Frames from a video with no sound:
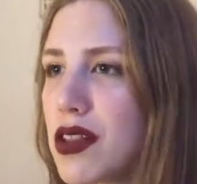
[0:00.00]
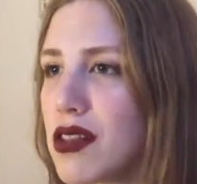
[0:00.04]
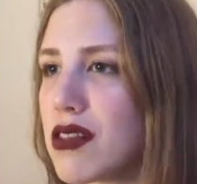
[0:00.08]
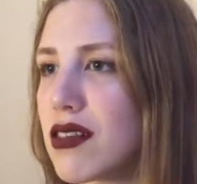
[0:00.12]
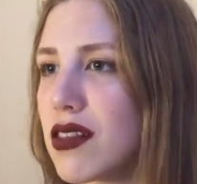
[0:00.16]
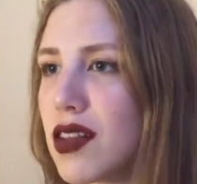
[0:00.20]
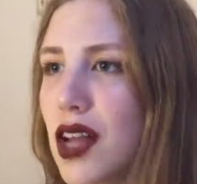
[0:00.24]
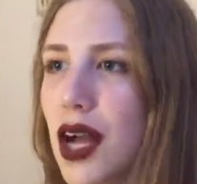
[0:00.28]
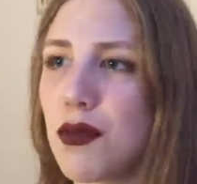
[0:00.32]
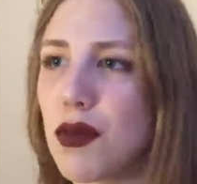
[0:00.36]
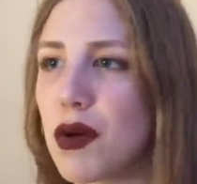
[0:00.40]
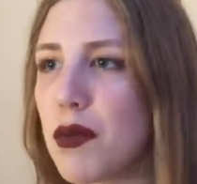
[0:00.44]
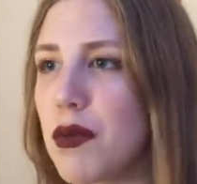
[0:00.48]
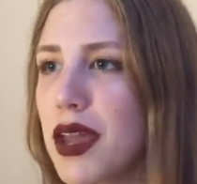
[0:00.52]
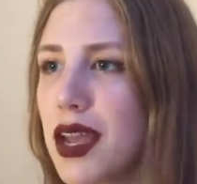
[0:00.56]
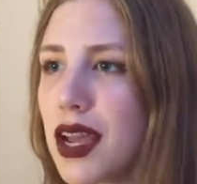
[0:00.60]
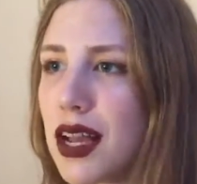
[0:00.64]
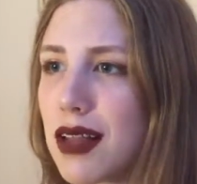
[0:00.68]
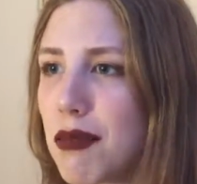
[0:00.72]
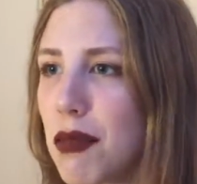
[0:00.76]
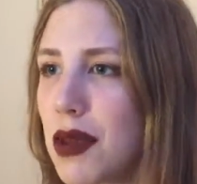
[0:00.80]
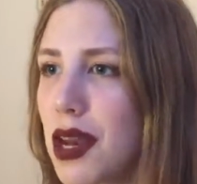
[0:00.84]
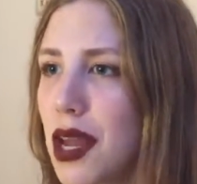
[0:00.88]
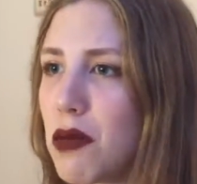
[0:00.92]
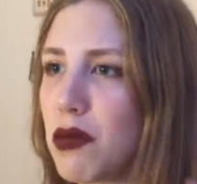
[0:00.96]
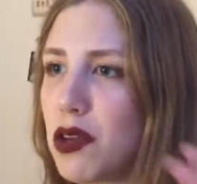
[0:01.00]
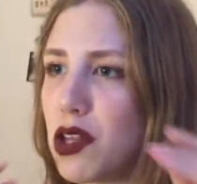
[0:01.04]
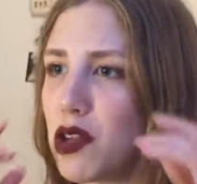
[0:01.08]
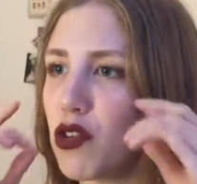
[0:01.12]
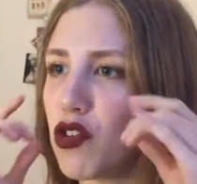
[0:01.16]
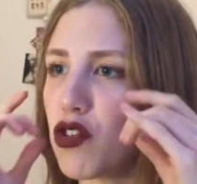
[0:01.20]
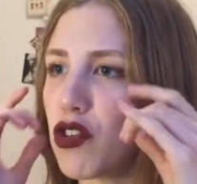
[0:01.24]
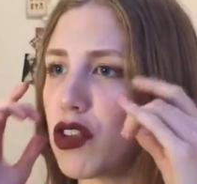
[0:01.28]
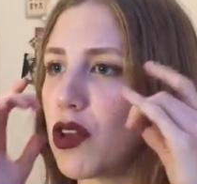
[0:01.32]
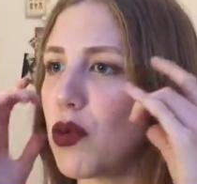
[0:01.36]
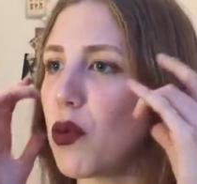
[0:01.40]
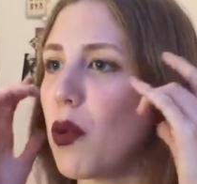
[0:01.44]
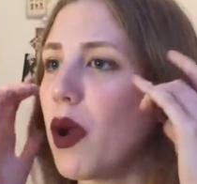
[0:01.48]
This is a lot more makeup than I would
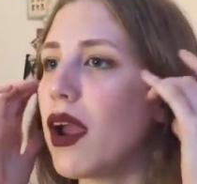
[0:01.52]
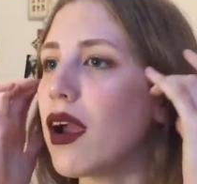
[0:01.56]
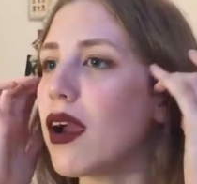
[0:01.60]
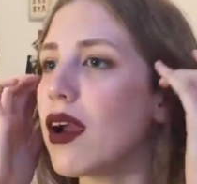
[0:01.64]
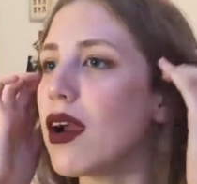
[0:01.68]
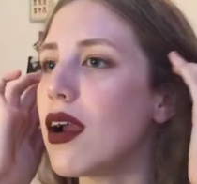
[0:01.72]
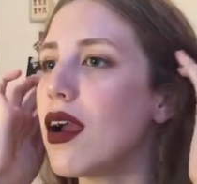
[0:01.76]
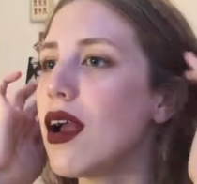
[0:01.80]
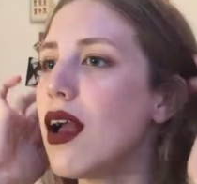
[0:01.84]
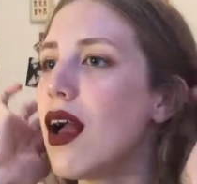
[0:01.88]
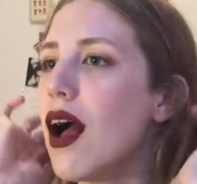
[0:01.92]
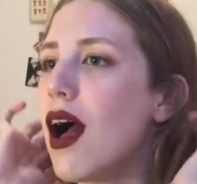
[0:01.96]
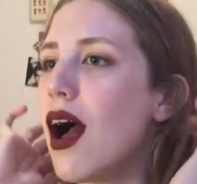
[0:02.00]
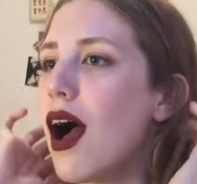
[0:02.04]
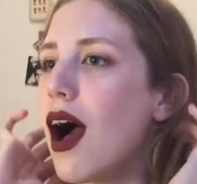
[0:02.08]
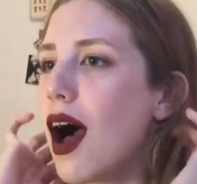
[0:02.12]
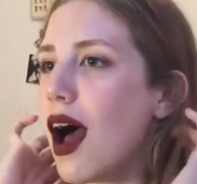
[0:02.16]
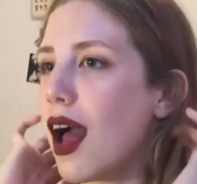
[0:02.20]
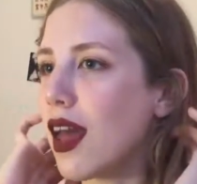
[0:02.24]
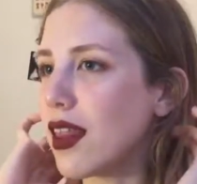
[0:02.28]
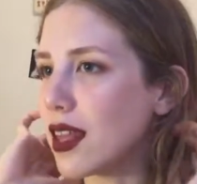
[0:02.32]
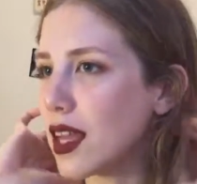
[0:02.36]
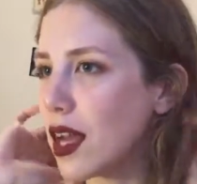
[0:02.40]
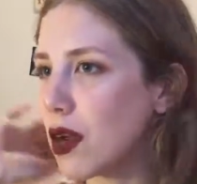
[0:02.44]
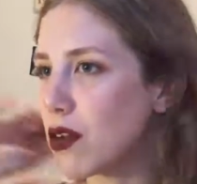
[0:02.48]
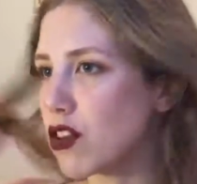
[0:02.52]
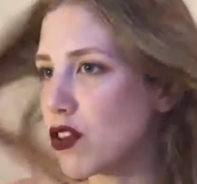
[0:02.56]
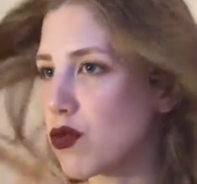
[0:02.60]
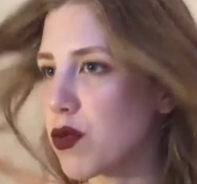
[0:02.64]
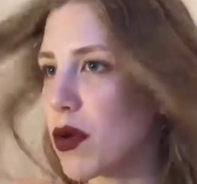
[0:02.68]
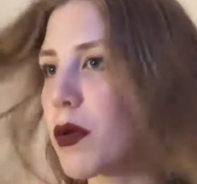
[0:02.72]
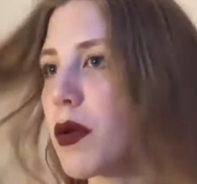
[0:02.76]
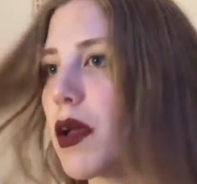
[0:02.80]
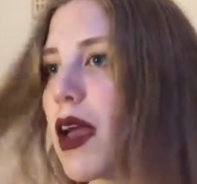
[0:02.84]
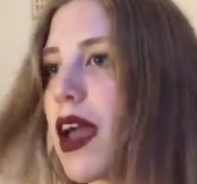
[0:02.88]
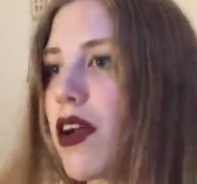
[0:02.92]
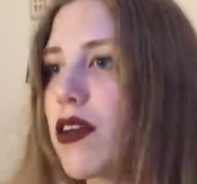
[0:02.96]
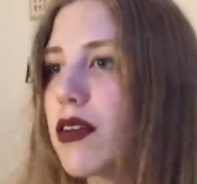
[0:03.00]
usually wear. I think I would just wear
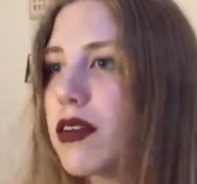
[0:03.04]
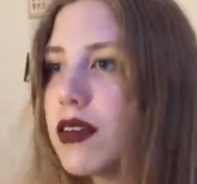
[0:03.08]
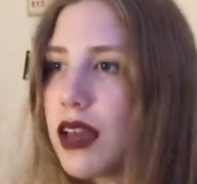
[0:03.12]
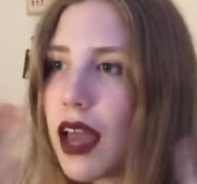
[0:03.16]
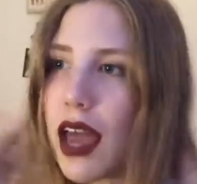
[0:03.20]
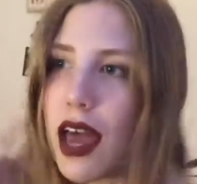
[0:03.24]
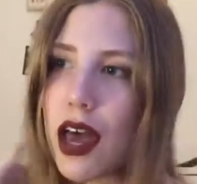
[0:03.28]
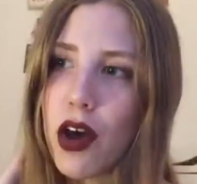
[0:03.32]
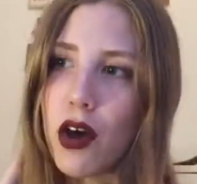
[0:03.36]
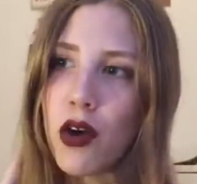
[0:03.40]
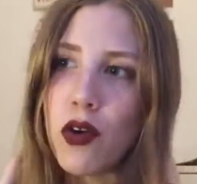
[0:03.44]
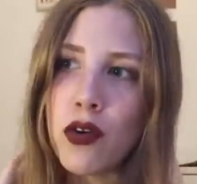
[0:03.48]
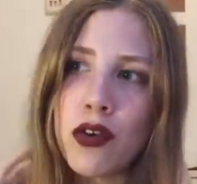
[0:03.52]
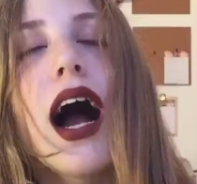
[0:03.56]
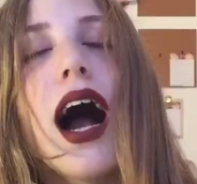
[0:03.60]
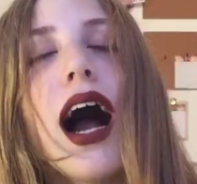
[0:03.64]
my hair down.